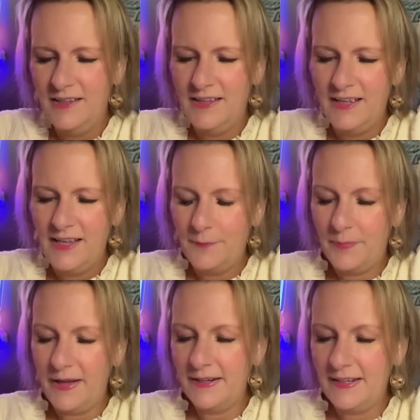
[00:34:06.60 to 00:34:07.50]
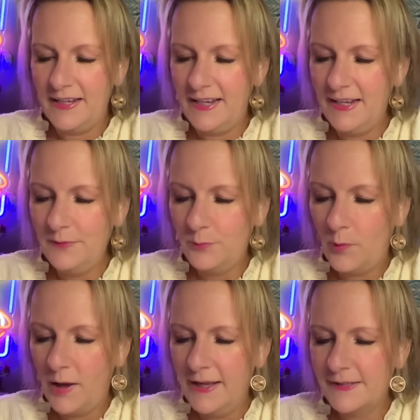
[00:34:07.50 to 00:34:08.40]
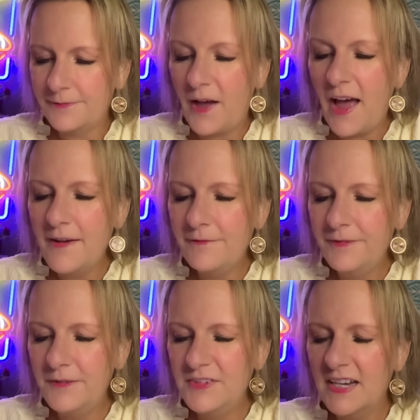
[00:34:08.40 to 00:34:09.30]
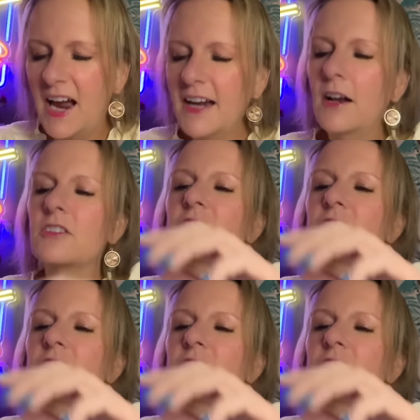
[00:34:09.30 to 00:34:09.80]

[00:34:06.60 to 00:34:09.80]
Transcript: But it was five fifty nine. I'll show you the